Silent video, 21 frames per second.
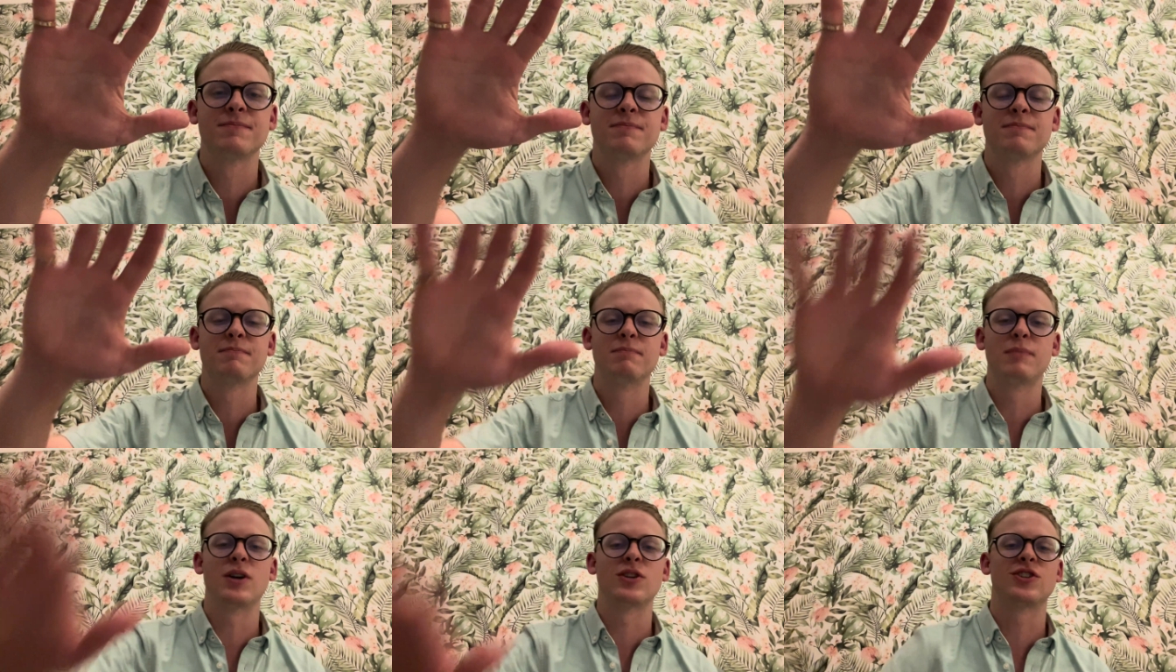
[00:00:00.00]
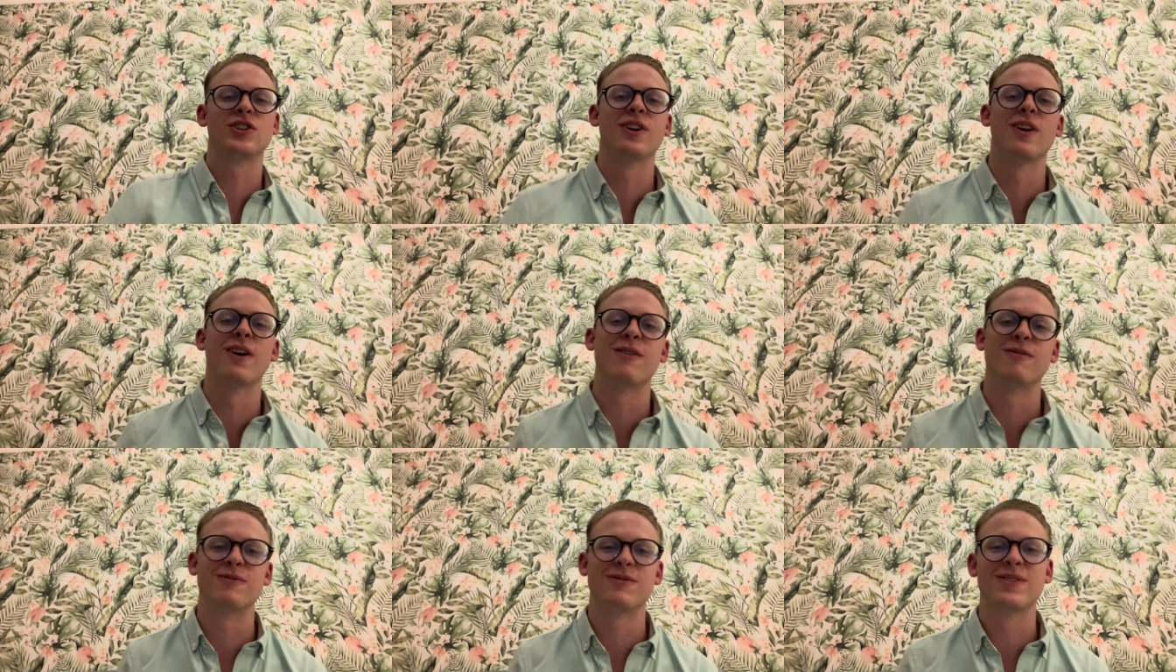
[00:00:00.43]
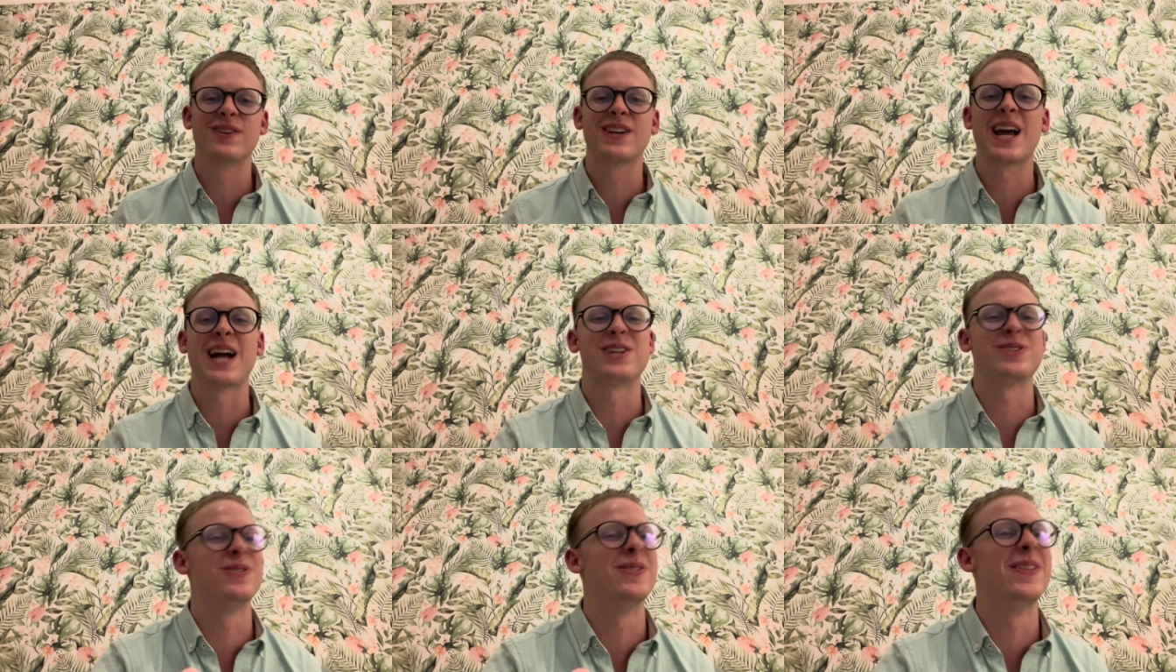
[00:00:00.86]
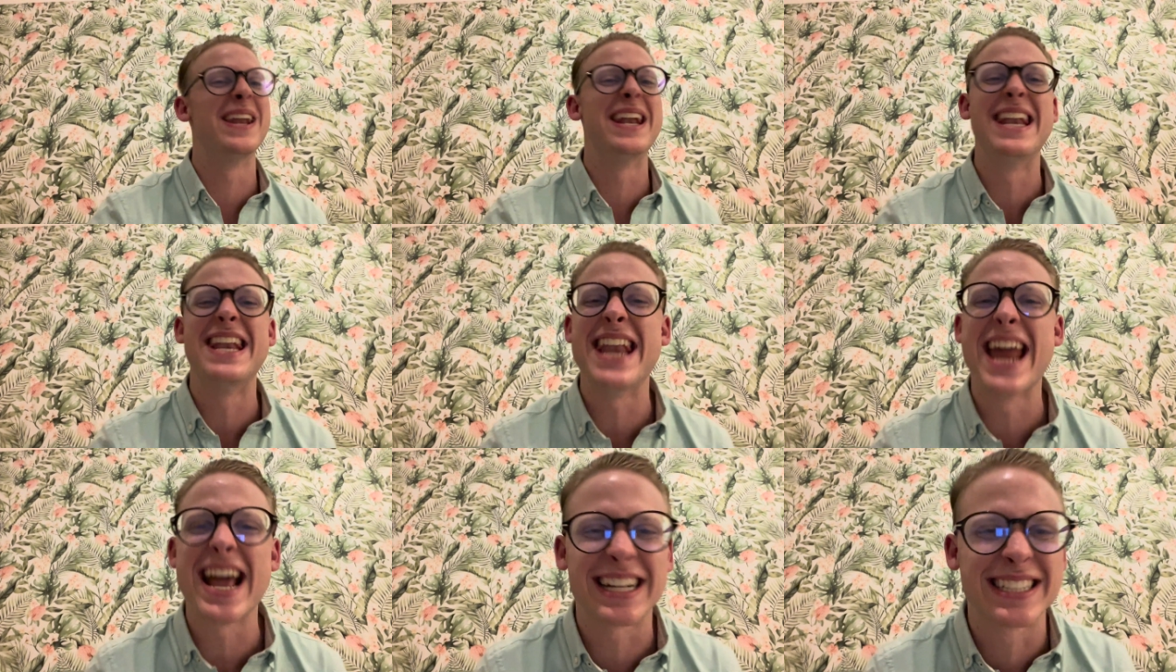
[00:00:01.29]
Much love. Catch you in the
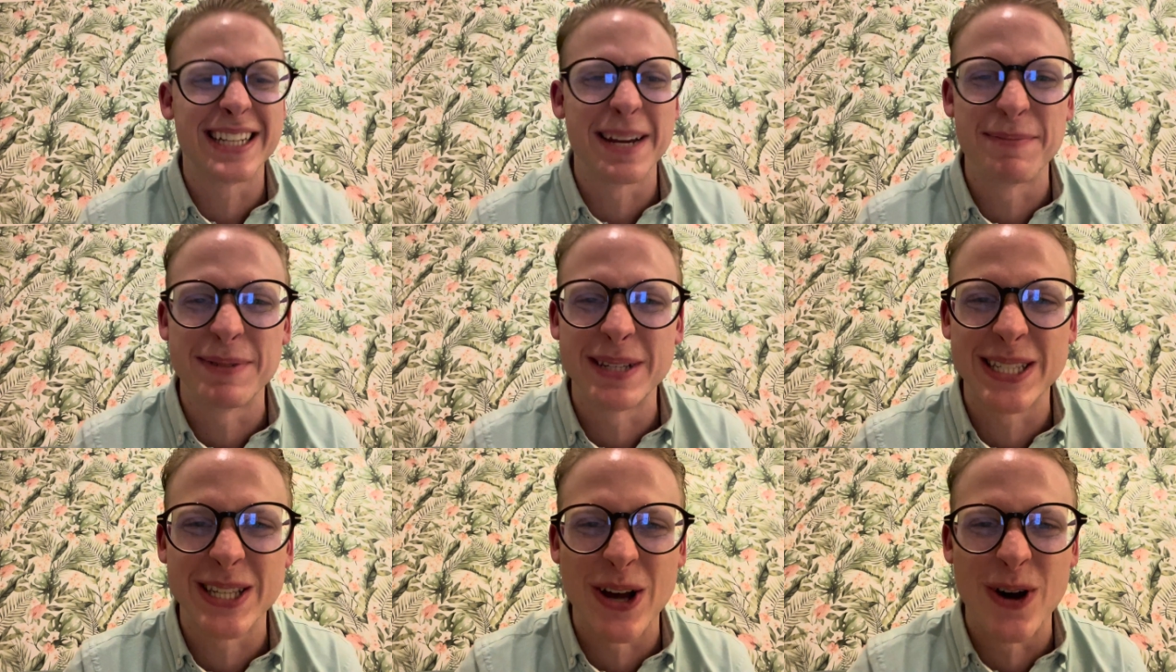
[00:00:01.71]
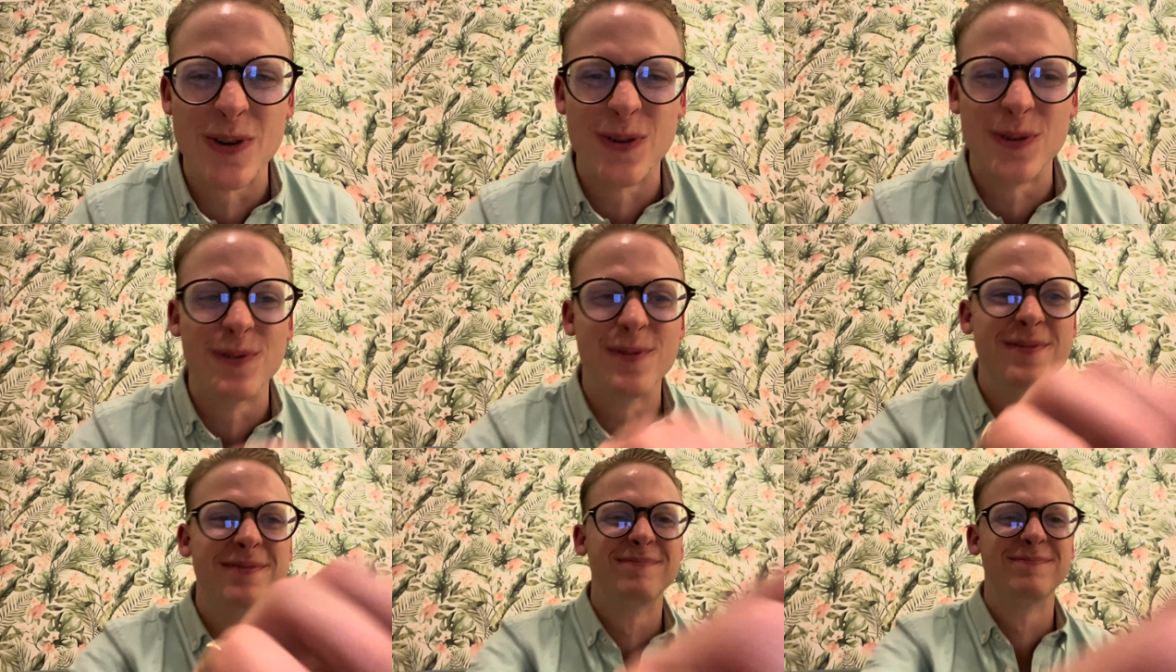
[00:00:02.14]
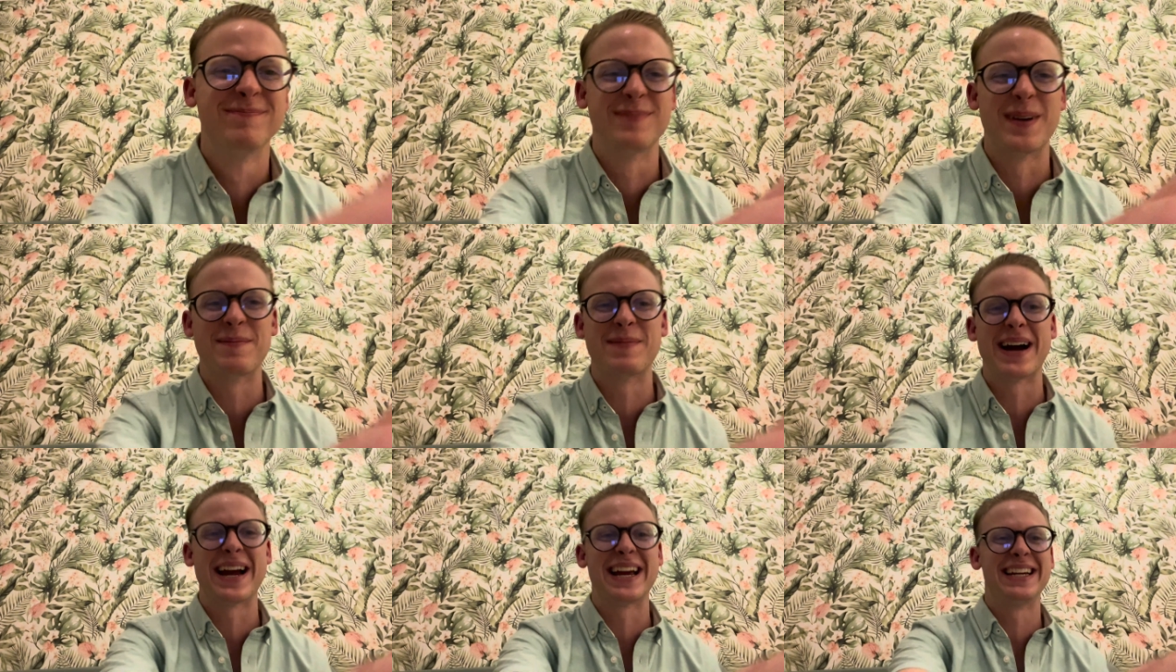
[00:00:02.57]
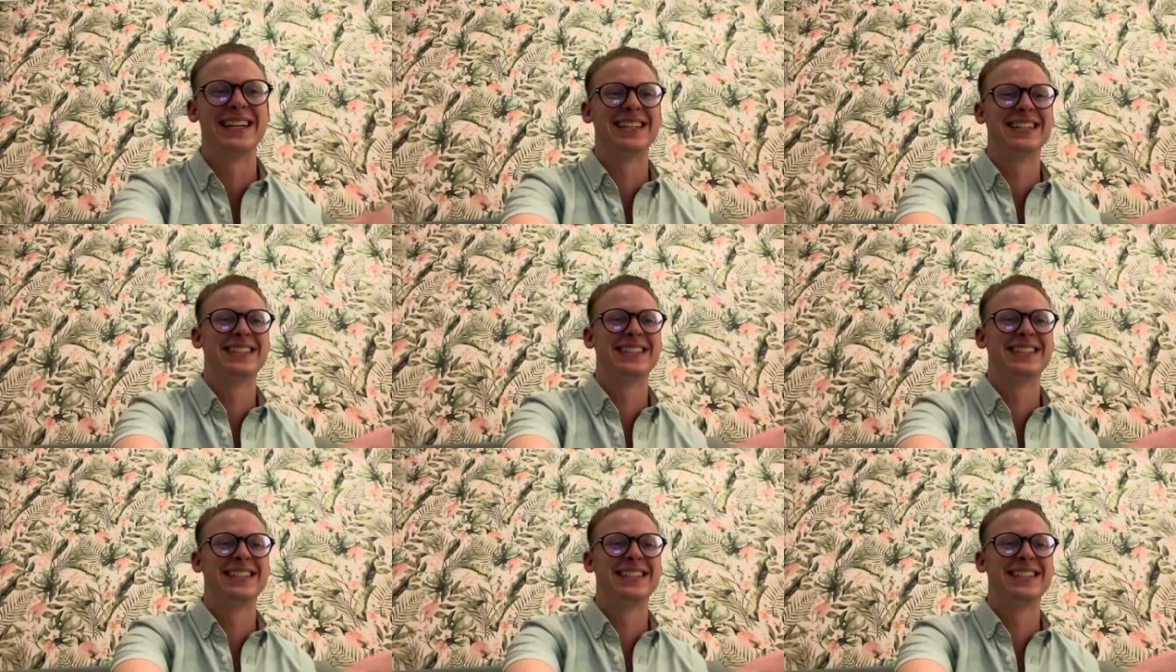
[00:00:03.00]
next episode. Bye bye.